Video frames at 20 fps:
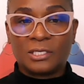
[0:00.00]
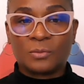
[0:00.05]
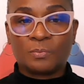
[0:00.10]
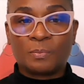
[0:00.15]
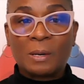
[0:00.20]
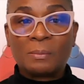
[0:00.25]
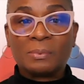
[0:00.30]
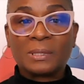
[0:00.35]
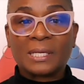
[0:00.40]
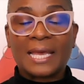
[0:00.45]
It's
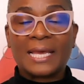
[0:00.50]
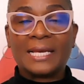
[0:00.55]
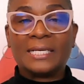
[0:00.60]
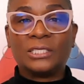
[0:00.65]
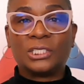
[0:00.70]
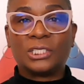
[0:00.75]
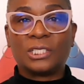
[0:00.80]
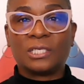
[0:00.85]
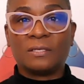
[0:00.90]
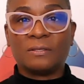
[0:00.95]

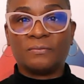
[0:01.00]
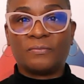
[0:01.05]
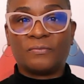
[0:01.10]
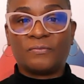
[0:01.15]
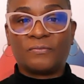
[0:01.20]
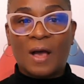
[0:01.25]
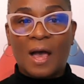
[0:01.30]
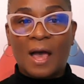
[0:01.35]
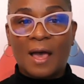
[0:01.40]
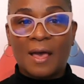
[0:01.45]

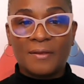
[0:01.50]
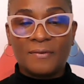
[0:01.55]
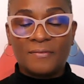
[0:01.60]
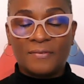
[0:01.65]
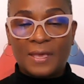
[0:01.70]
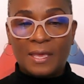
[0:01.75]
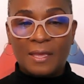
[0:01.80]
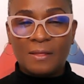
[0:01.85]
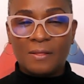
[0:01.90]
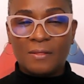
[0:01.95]
publication
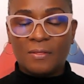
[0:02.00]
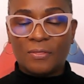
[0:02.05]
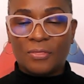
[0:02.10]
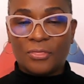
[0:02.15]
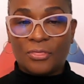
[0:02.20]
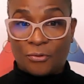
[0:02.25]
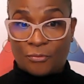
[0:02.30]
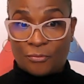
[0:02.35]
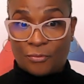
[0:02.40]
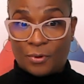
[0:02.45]

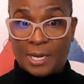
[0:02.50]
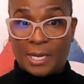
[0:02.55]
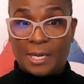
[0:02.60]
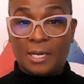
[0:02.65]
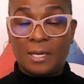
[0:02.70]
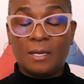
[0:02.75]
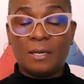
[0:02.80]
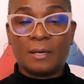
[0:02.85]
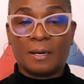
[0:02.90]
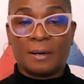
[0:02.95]

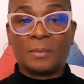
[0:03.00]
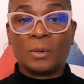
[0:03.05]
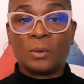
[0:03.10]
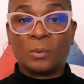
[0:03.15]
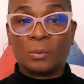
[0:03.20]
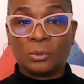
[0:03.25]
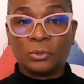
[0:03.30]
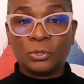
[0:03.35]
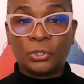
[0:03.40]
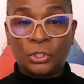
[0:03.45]
583, I'm
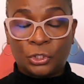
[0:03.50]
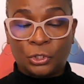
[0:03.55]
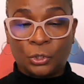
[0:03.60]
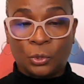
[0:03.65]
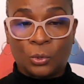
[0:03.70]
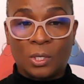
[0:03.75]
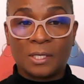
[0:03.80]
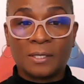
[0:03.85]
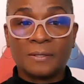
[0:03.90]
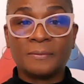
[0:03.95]
almost
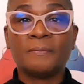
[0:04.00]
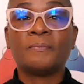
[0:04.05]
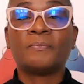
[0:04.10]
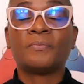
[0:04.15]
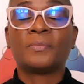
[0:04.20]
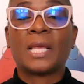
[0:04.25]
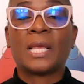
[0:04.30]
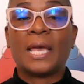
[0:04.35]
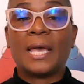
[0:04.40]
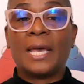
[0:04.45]
sure.
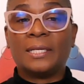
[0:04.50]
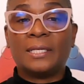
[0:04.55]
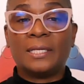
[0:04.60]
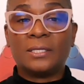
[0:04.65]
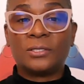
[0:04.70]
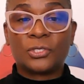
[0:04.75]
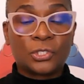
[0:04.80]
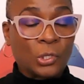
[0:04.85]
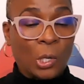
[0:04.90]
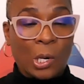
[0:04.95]
And
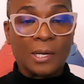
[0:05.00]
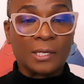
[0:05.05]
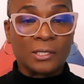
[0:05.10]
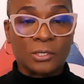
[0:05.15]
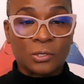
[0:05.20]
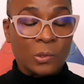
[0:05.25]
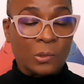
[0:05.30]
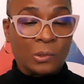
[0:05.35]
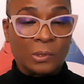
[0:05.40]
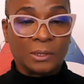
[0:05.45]
it's
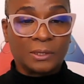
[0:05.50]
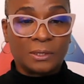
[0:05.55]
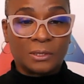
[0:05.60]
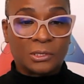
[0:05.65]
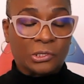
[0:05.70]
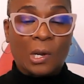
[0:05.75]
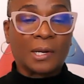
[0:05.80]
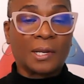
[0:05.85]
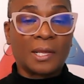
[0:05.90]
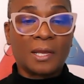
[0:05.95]
called
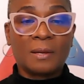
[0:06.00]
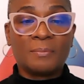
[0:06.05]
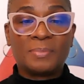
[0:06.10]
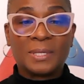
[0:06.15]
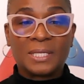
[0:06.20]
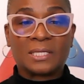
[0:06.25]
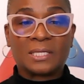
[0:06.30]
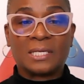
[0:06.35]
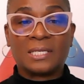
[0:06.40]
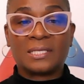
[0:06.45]
Starting a
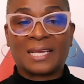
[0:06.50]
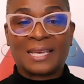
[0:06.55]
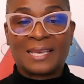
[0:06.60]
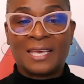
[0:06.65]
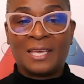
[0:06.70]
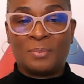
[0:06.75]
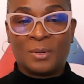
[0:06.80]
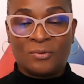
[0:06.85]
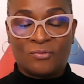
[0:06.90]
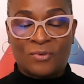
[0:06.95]
Business and
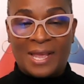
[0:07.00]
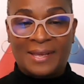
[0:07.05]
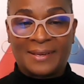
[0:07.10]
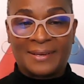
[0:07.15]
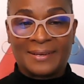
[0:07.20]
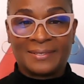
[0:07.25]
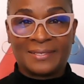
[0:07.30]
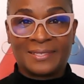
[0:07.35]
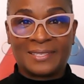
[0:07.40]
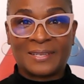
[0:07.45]
Keeping
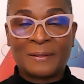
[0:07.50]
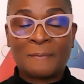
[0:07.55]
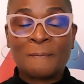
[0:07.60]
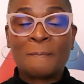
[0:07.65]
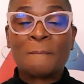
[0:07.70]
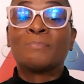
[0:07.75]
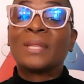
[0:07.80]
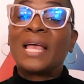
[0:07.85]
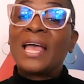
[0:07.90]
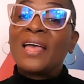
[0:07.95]
Records.
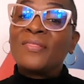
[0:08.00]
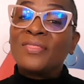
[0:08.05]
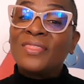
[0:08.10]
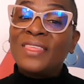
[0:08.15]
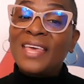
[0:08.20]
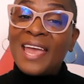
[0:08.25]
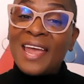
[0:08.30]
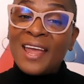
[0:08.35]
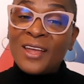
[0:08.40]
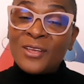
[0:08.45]
And
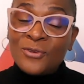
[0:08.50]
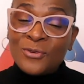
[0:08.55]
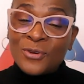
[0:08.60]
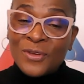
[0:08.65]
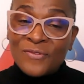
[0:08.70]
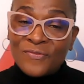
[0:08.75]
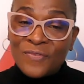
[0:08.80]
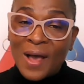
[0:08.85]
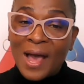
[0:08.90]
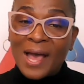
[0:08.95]
there you
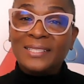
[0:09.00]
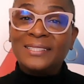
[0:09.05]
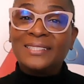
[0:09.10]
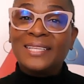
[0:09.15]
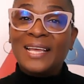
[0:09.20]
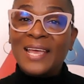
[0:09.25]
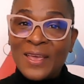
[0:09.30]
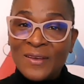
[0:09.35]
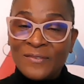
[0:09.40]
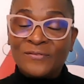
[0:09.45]
can
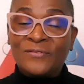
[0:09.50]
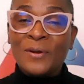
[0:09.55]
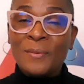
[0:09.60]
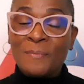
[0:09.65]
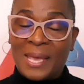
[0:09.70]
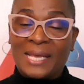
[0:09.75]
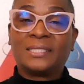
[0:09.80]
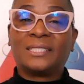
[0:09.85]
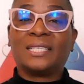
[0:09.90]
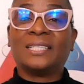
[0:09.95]
find the
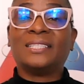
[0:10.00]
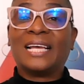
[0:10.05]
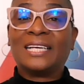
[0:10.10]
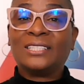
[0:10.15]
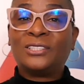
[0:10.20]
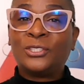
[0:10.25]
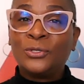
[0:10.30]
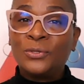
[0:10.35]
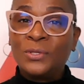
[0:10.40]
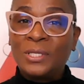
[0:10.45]
information
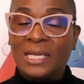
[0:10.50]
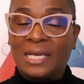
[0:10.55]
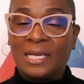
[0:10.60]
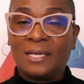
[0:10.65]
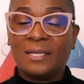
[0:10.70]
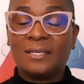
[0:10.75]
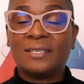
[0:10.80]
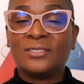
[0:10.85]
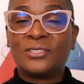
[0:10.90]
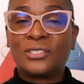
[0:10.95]
that you
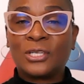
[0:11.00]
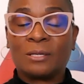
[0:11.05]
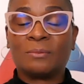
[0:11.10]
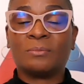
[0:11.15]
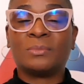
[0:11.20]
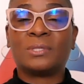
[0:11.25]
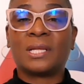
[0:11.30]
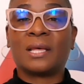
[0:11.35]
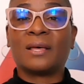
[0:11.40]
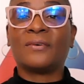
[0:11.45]
need in
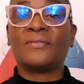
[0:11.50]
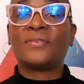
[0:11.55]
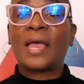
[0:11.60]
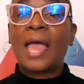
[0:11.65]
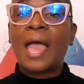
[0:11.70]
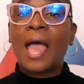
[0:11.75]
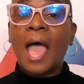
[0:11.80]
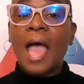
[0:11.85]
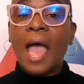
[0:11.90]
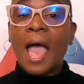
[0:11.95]
terms of
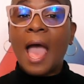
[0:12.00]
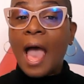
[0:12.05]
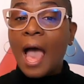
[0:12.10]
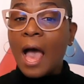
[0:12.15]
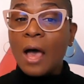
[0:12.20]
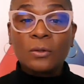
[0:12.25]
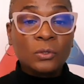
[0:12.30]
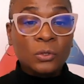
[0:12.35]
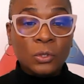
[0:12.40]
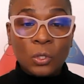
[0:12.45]

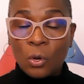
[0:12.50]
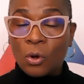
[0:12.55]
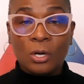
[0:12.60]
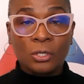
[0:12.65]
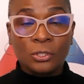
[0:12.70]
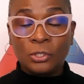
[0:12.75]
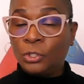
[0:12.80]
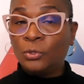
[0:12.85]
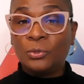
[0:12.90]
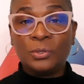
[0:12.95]
how
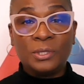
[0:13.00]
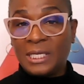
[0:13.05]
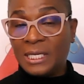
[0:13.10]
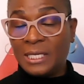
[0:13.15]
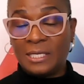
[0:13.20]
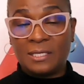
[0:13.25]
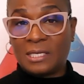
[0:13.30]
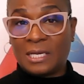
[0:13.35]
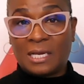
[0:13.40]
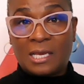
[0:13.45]
long you
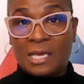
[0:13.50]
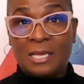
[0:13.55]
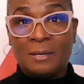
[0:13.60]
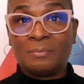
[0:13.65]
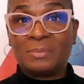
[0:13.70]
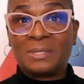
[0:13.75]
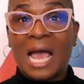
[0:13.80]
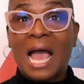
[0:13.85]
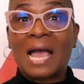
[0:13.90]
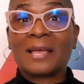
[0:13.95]
need to
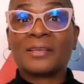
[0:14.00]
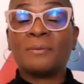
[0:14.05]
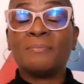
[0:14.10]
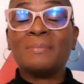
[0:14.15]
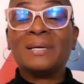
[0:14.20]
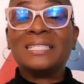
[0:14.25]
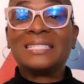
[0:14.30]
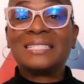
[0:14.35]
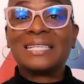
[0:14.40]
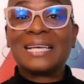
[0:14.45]
keep
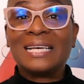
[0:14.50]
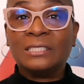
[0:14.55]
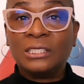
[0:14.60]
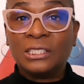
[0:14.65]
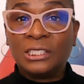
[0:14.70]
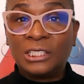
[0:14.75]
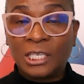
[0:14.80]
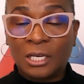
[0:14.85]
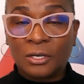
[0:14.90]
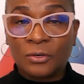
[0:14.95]
documents
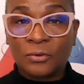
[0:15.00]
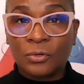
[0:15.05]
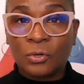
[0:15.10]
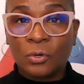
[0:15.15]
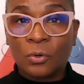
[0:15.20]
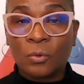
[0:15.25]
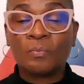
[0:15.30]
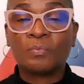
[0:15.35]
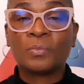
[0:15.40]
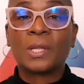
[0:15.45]
in
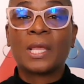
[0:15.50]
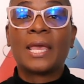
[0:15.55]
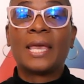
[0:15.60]
general.